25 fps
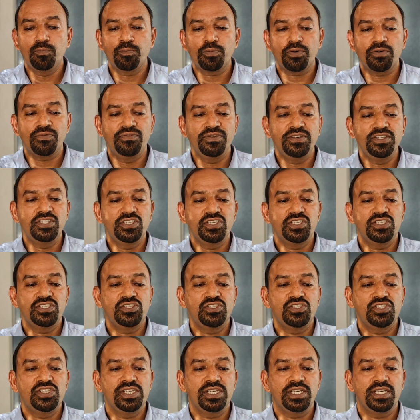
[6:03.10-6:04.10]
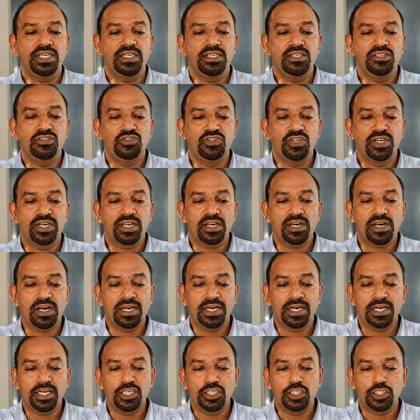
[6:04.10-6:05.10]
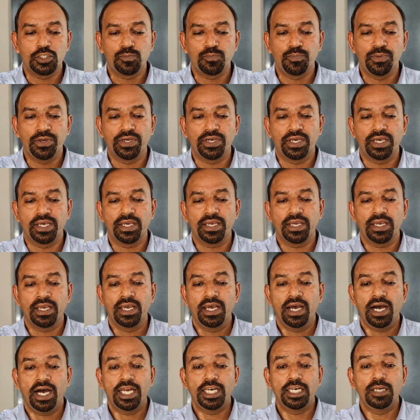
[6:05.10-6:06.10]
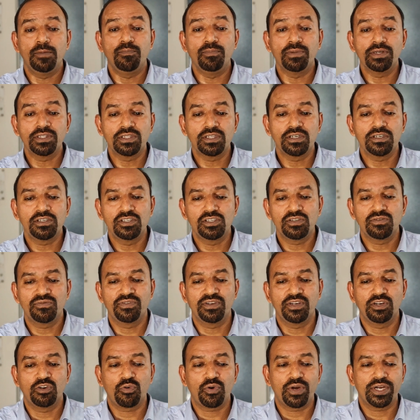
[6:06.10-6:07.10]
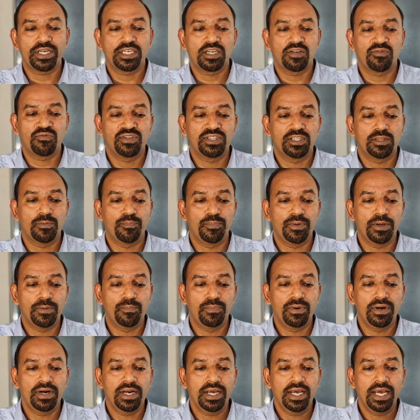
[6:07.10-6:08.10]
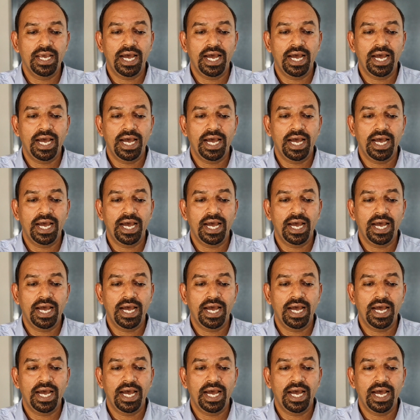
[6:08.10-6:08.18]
proficiency in general English speaking and methods of interacting with the people